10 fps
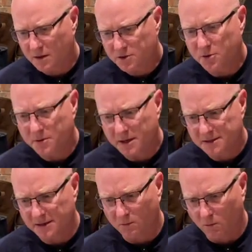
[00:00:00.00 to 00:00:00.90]
two
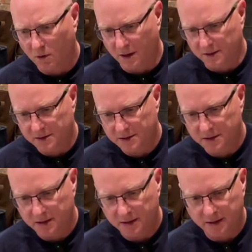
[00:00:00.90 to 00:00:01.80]
things at
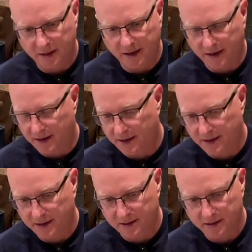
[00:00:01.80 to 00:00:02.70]
once,
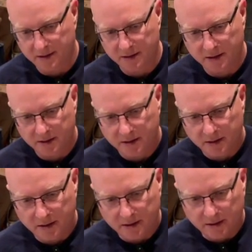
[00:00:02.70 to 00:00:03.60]
and
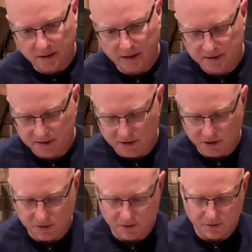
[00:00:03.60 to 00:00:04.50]
let's
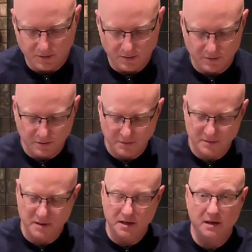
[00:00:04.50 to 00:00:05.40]

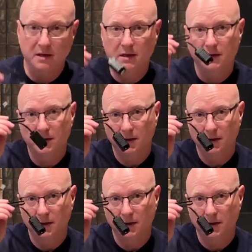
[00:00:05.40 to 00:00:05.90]
do the